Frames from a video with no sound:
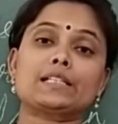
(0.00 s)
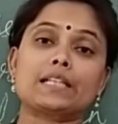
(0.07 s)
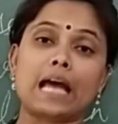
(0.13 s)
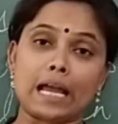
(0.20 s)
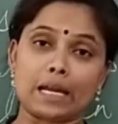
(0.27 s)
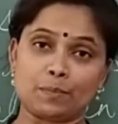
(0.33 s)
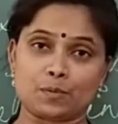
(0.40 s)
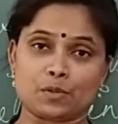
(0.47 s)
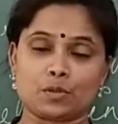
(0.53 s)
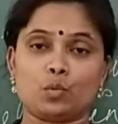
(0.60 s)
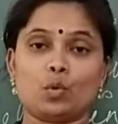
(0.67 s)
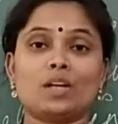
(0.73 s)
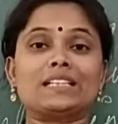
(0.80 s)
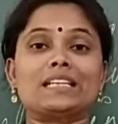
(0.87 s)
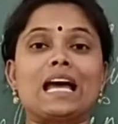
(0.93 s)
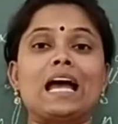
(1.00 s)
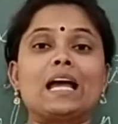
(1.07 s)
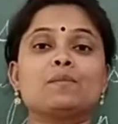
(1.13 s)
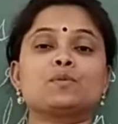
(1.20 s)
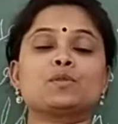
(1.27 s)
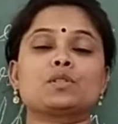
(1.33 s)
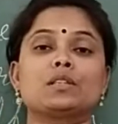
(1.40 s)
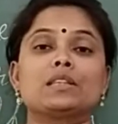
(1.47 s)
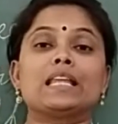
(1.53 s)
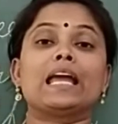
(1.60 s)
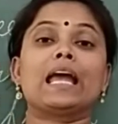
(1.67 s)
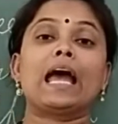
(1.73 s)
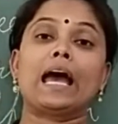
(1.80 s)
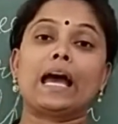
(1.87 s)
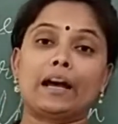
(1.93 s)
types, what types
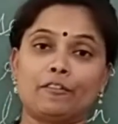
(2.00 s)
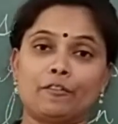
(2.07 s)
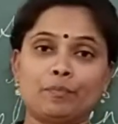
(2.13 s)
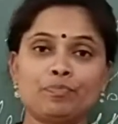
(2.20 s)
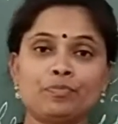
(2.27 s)
they have.